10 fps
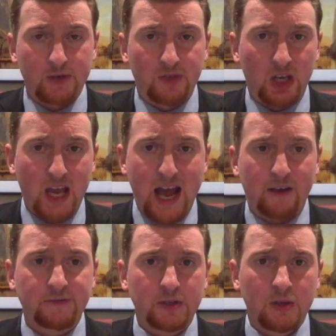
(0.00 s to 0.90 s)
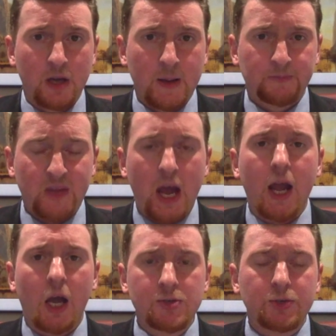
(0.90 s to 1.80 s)
of the left, I
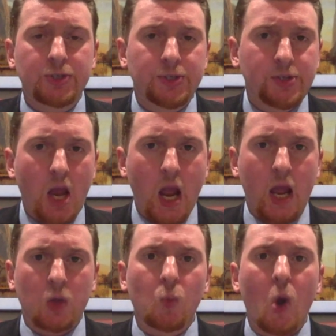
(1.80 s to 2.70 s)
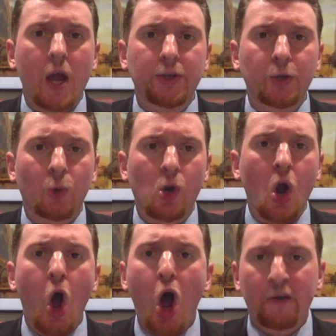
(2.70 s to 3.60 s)
understand why you
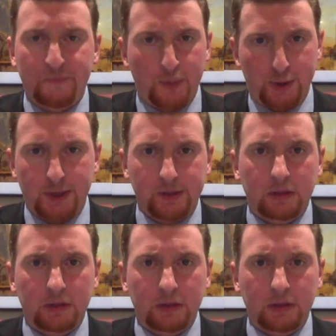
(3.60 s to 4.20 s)
are off put